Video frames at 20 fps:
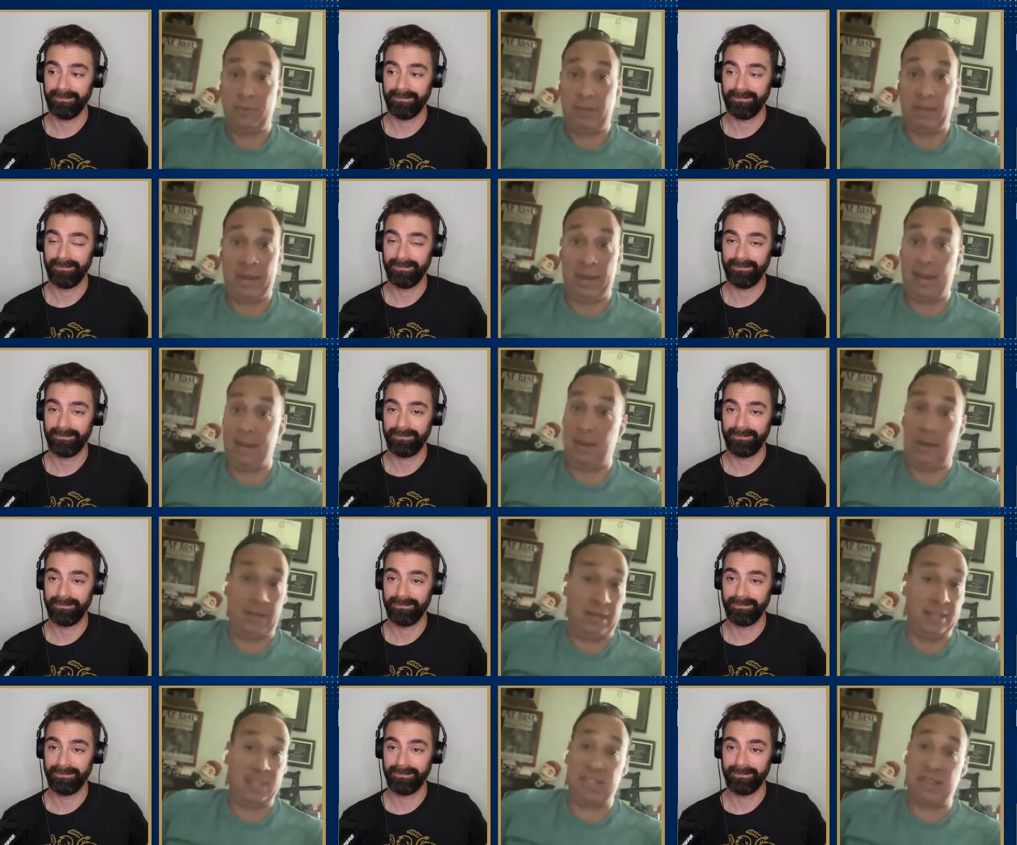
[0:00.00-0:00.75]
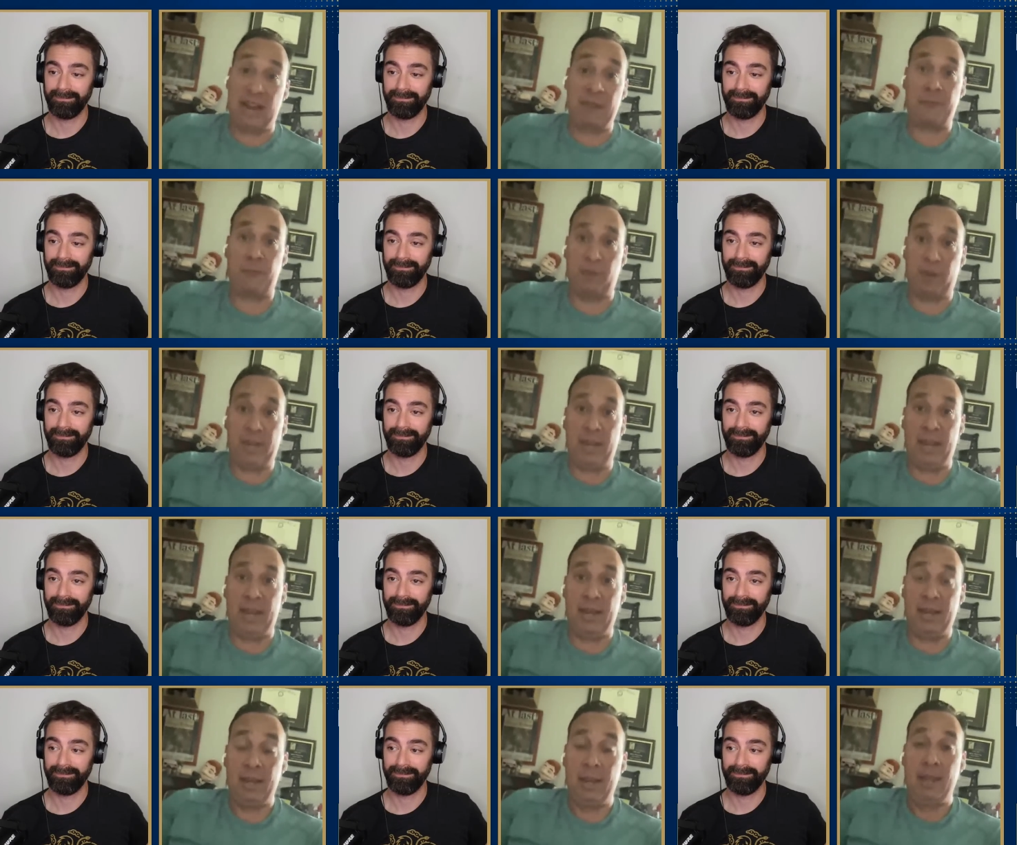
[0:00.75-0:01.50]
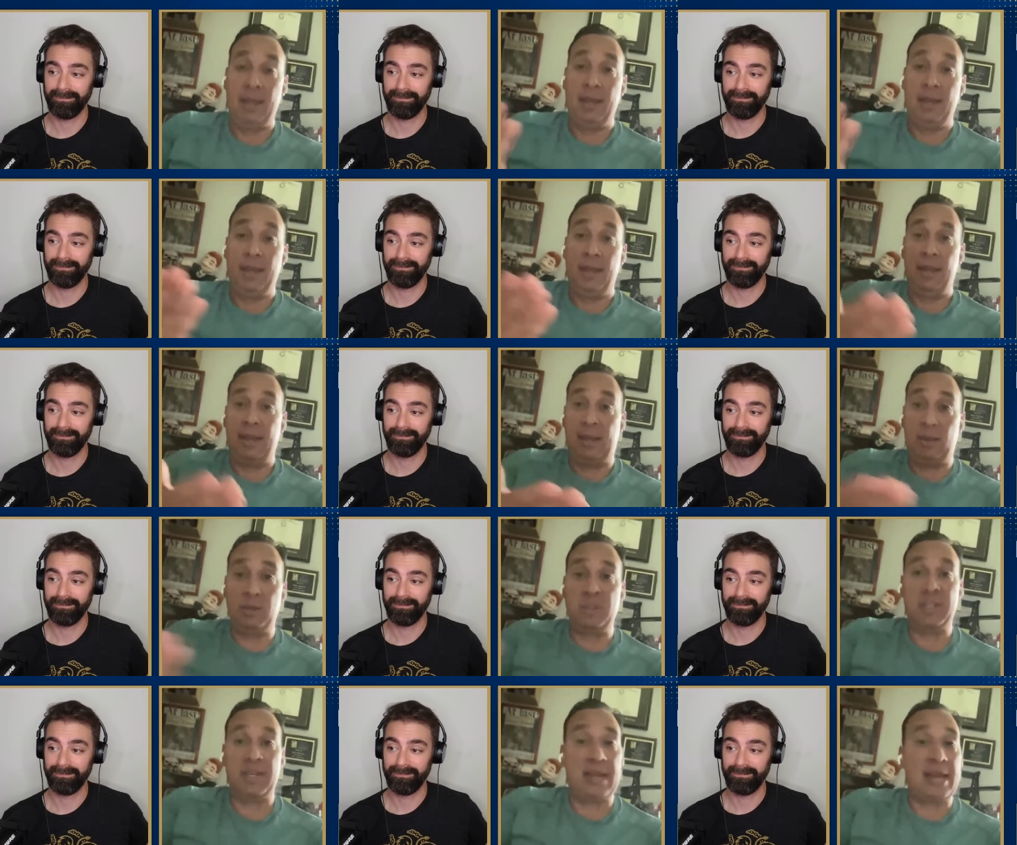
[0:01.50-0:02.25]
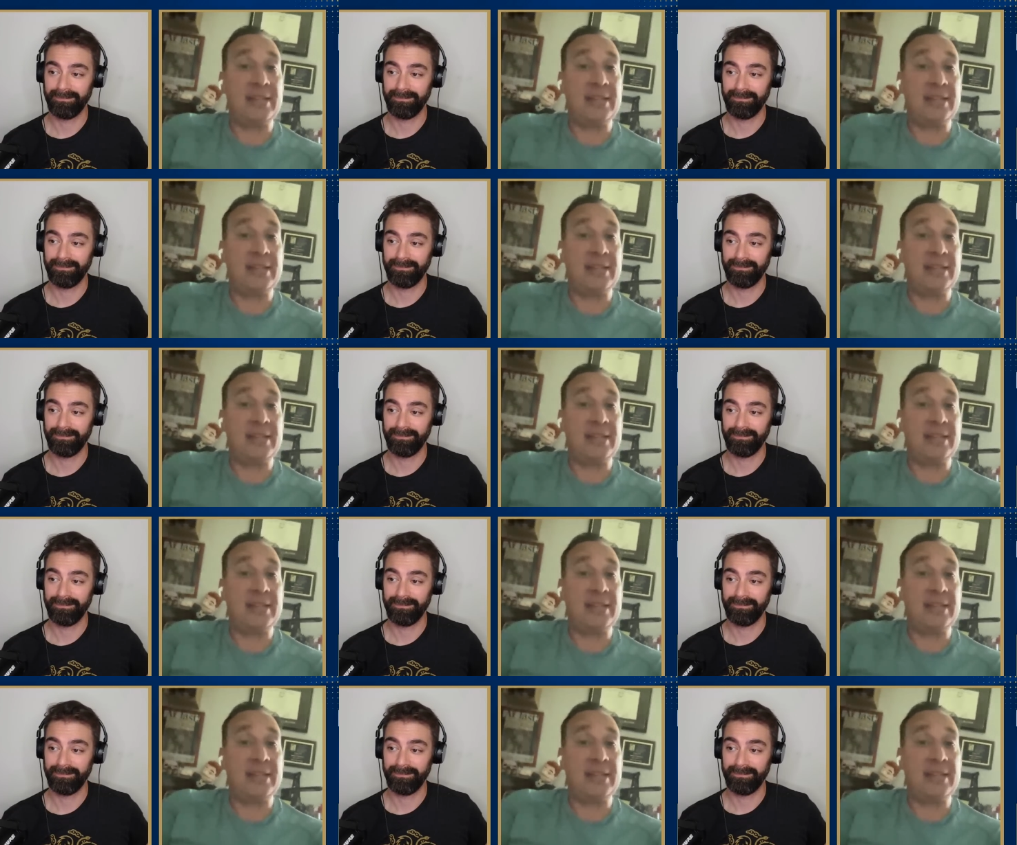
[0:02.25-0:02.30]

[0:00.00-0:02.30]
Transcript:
Speaker 1: And, and let's not forget, he was an